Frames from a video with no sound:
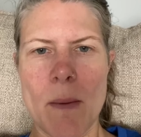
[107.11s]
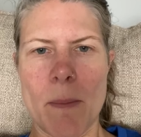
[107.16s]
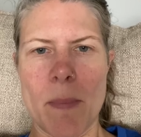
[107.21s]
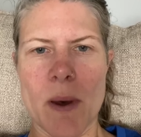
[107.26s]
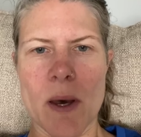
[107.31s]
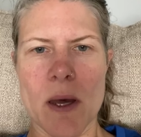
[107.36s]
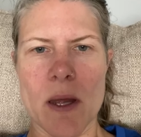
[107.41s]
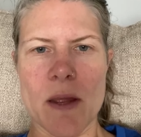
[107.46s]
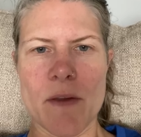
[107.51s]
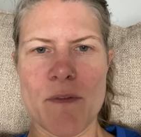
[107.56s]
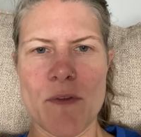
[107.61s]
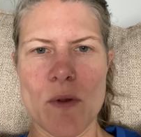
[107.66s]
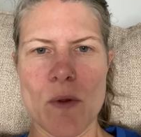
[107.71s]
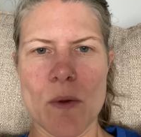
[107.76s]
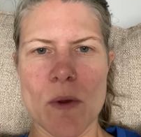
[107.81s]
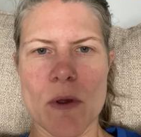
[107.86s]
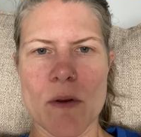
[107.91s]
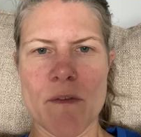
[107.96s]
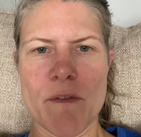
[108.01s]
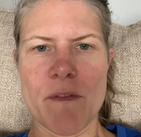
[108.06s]
But if you
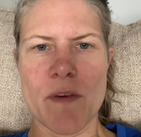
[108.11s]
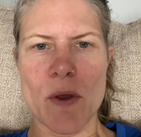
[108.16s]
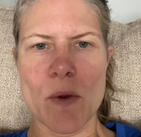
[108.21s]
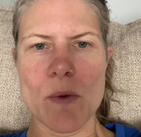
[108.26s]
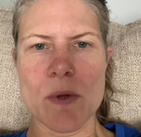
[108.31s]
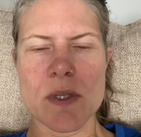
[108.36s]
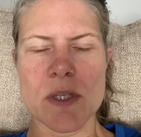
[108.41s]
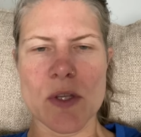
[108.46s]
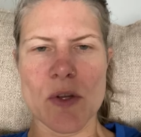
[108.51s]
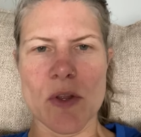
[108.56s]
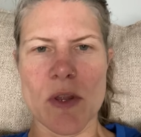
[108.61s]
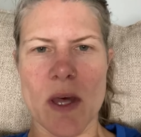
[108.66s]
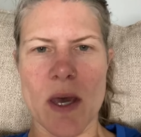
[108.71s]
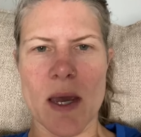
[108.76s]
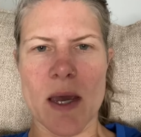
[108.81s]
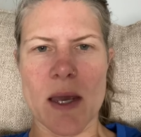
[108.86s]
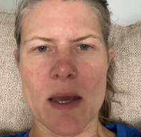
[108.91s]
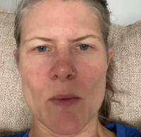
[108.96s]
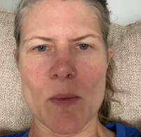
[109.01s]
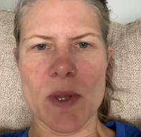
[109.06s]
can focus on
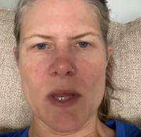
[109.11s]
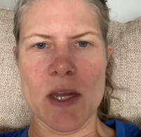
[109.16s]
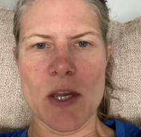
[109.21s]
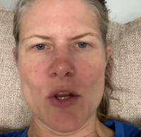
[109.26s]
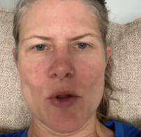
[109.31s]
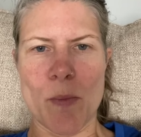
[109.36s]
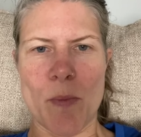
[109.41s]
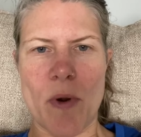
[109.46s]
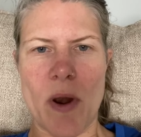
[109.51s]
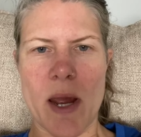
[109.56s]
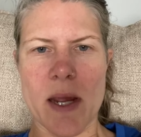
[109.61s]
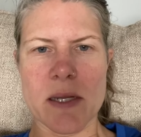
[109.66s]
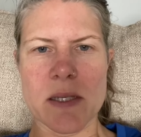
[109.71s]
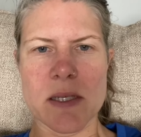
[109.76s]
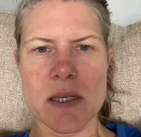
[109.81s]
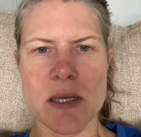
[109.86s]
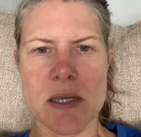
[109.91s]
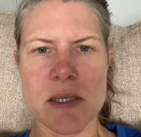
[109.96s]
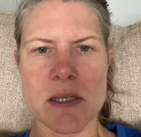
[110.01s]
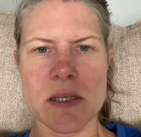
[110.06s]
that within your
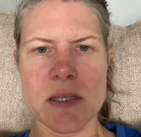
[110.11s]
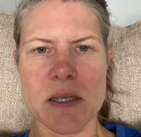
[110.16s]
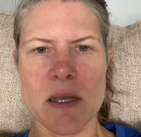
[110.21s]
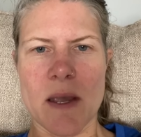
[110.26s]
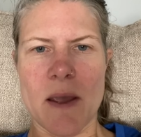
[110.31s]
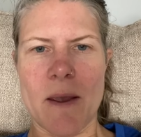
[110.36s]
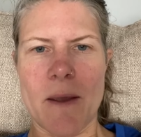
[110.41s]
practice,